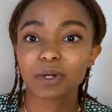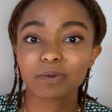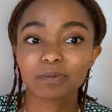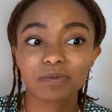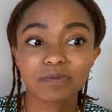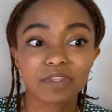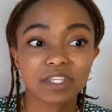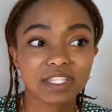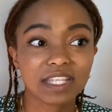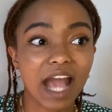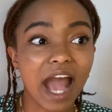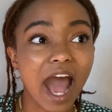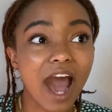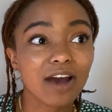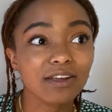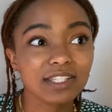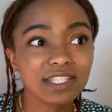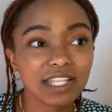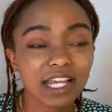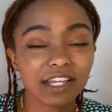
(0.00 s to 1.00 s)
this
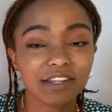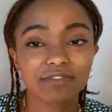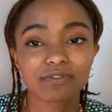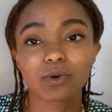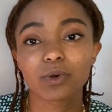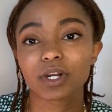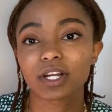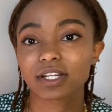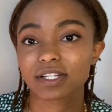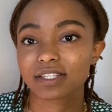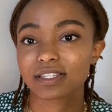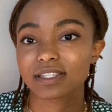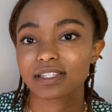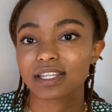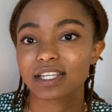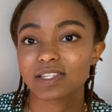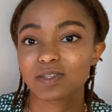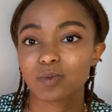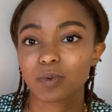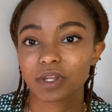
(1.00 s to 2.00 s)
outside force
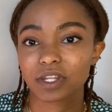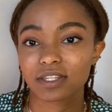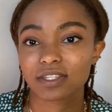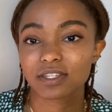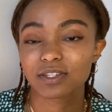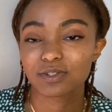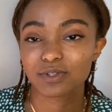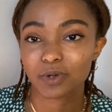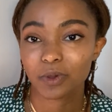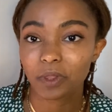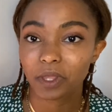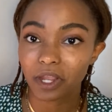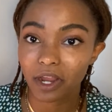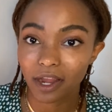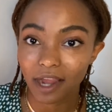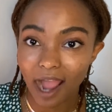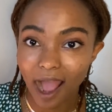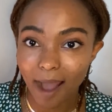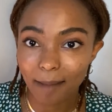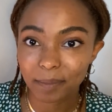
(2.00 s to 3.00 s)
is what is controlling our
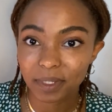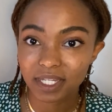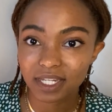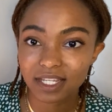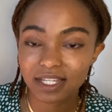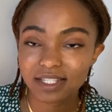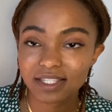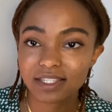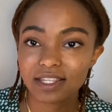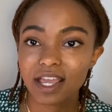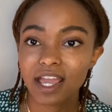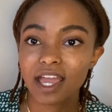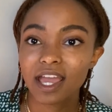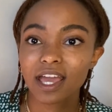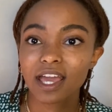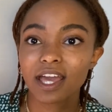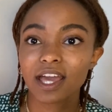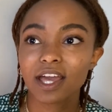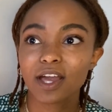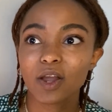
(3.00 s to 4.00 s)
happiness,
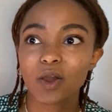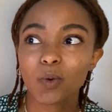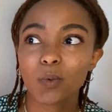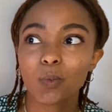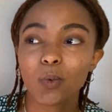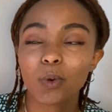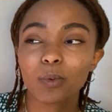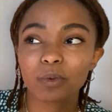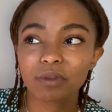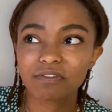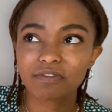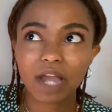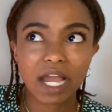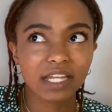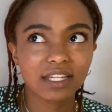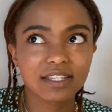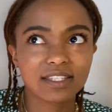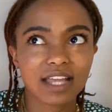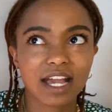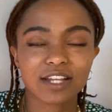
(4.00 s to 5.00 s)
what we find
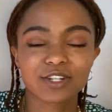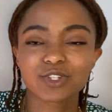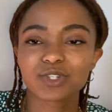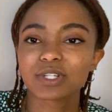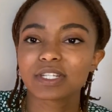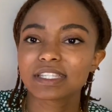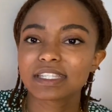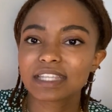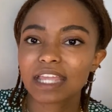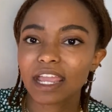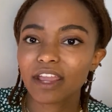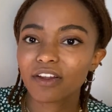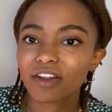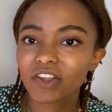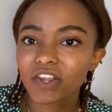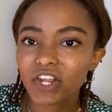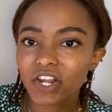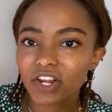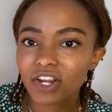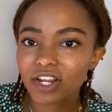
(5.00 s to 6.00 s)
is actually
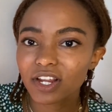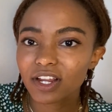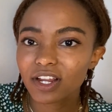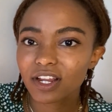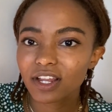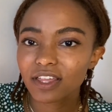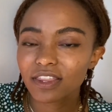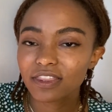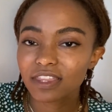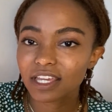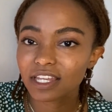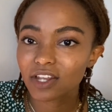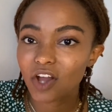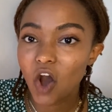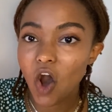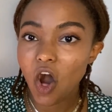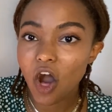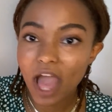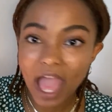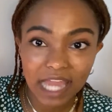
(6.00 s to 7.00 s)
scarier than
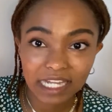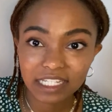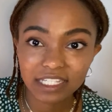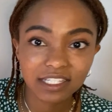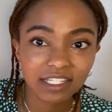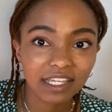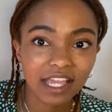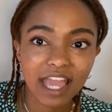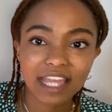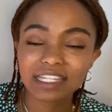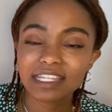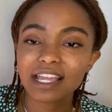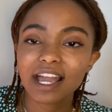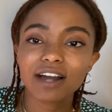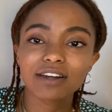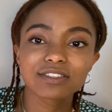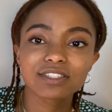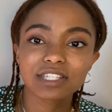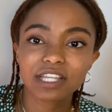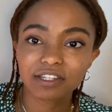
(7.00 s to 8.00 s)
any
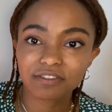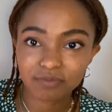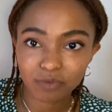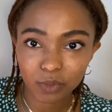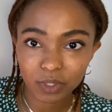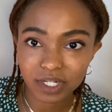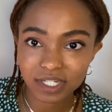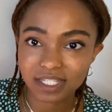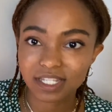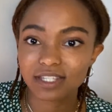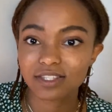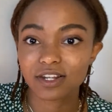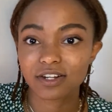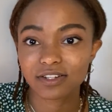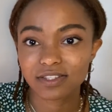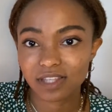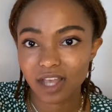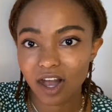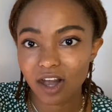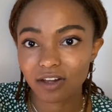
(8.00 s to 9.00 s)
outside force is
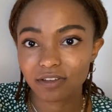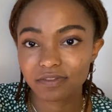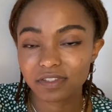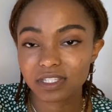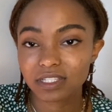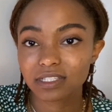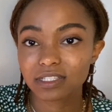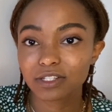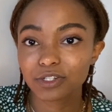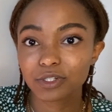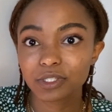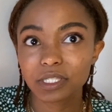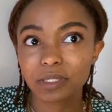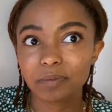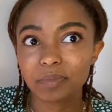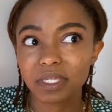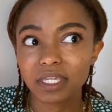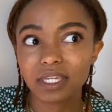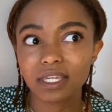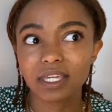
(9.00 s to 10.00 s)
ourselves, literally
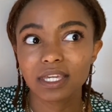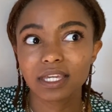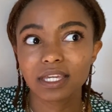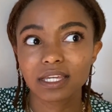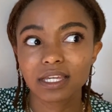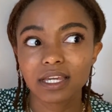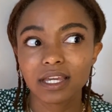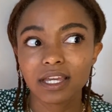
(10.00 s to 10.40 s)
being